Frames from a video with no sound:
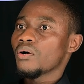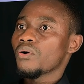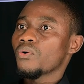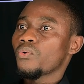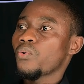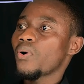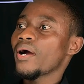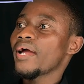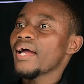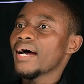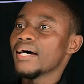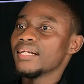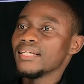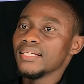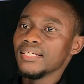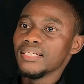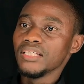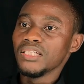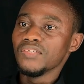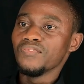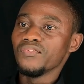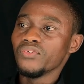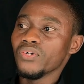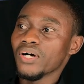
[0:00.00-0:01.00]
where an
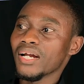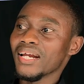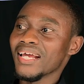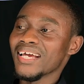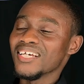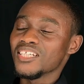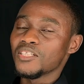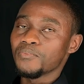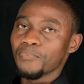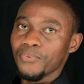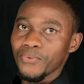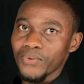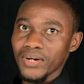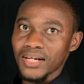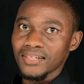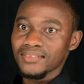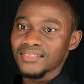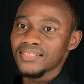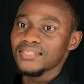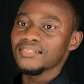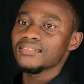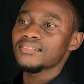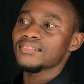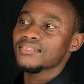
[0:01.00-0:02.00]
individual
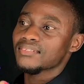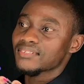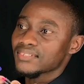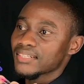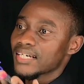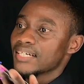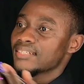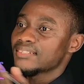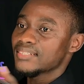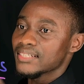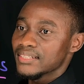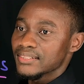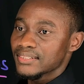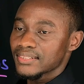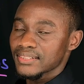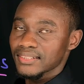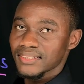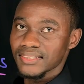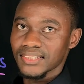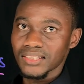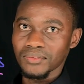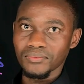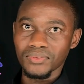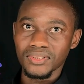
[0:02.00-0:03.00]
experiences signs and
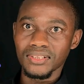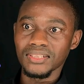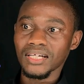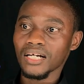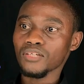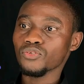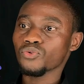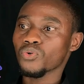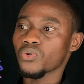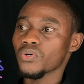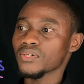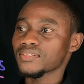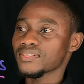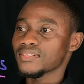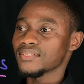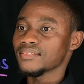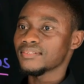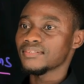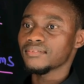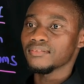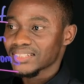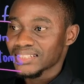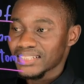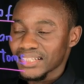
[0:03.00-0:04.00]
symptoms that
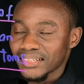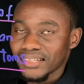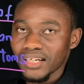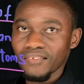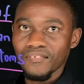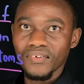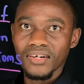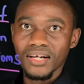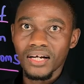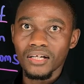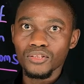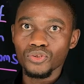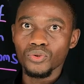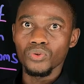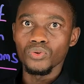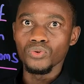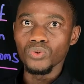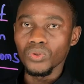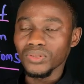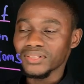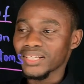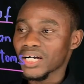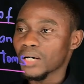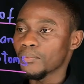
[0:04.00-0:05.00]
causes significant or
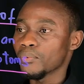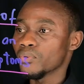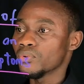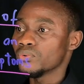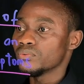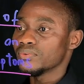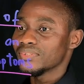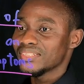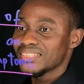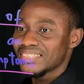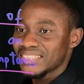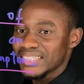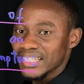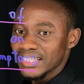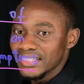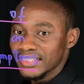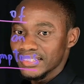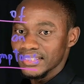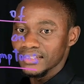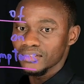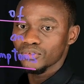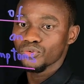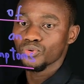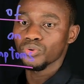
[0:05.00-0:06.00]
notable
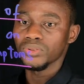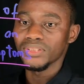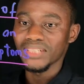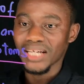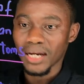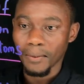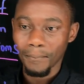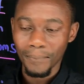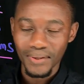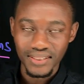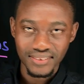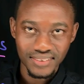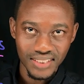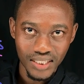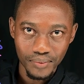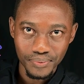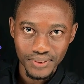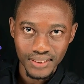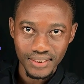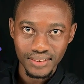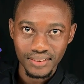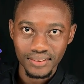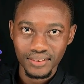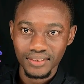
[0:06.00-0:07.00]
changes to their
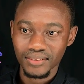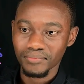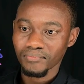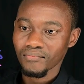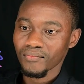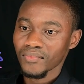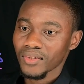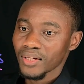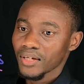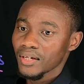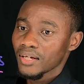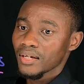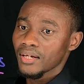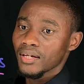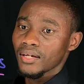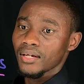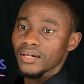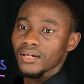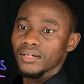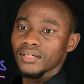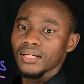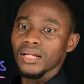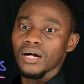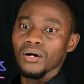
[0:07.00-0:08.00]
perceptions.
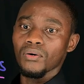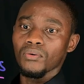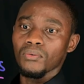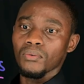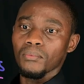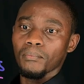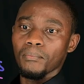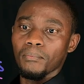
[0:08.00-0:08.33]
Now,